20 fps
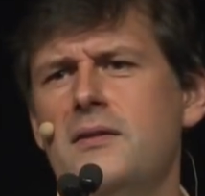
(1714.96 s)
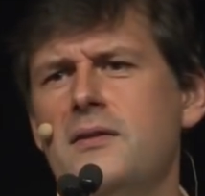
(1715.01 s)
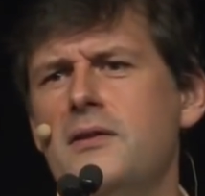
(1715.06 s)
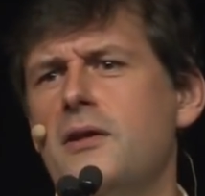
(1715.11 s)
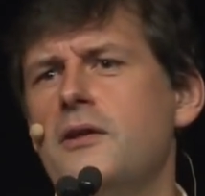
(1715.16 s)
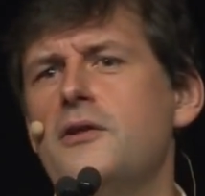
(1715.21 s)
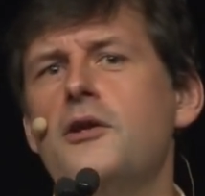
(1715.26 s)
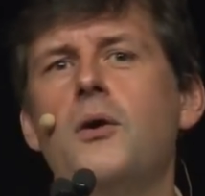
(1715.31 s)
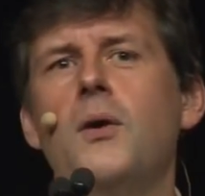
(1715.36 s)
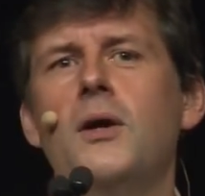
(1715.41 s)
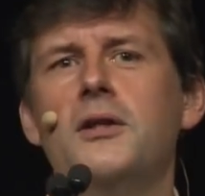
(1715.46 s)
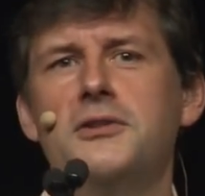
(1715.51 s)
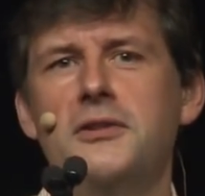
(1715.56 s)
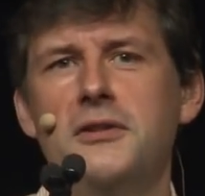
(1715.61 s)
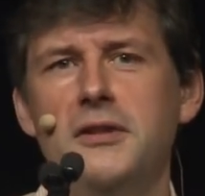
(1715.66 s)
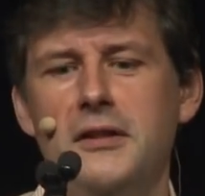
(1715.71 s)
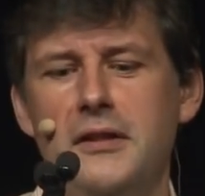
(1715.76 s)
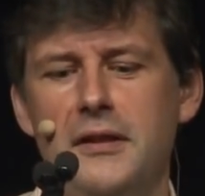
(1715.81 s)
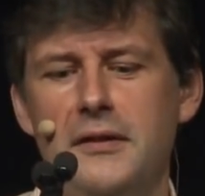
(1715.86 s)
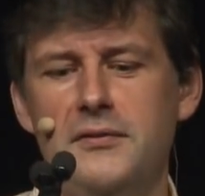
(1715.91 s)
there are no
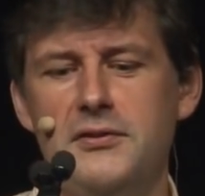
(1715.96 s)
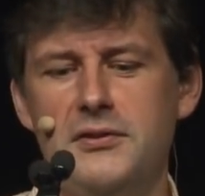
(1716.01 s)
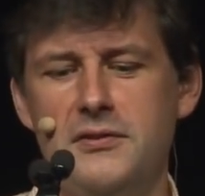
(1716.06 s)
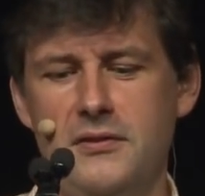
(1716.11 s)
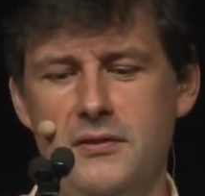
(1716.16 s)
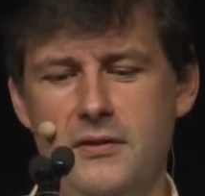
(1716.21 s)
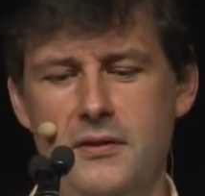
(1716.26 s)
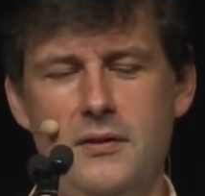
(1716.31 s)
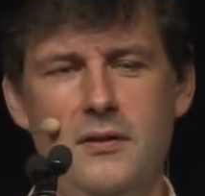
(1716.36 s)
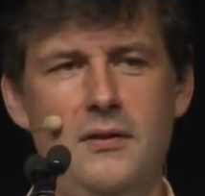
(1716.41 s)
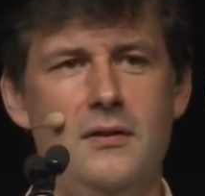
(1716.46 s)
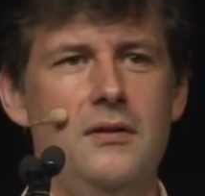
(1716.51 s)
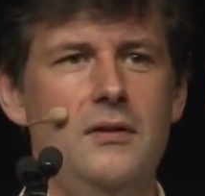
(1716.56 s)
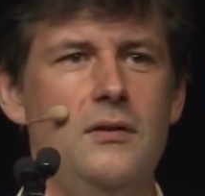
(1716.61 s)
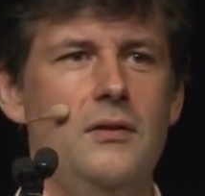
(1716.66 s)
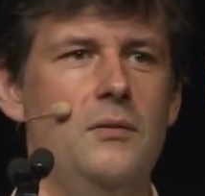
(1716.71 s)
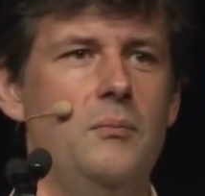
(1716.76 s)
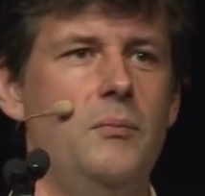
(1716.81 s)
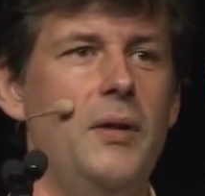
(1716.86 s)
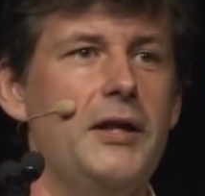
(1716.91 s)
alternatives.
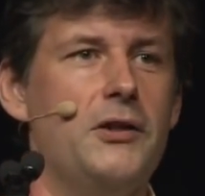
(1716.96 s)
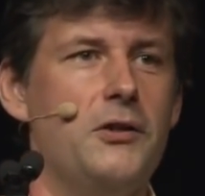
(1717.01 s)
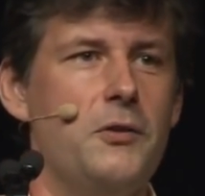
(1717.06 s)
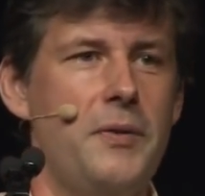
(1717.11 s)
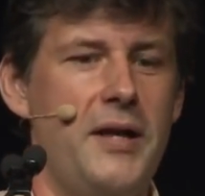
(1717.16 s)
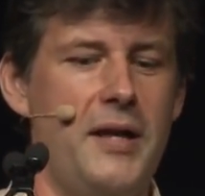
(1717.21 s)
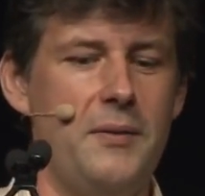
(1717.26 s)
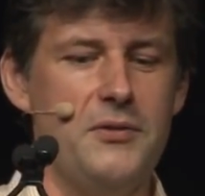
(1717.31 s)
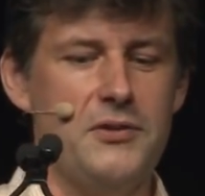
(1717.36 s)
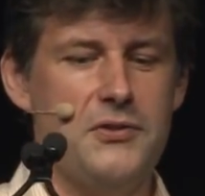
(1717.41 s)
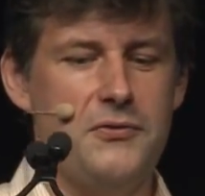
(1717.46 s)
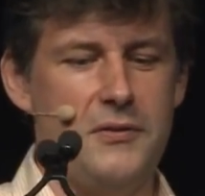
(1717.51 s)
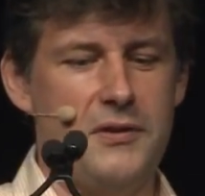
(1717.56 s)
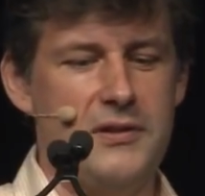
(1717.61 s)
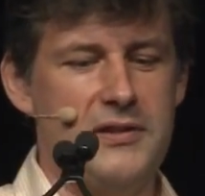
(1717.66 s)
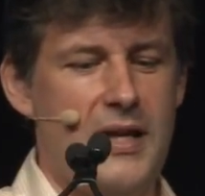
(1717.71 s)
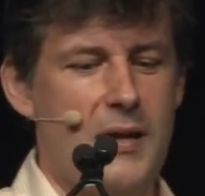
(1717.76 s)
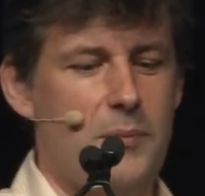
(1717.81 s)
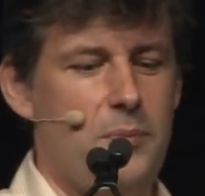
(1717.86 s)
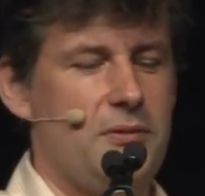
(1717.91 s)
Micropayments, for
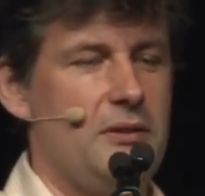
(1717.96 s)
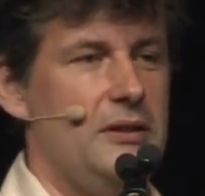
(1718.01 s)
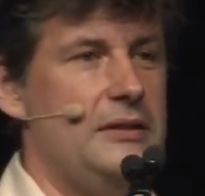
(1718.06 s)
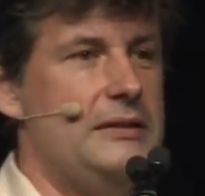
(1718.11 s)
example,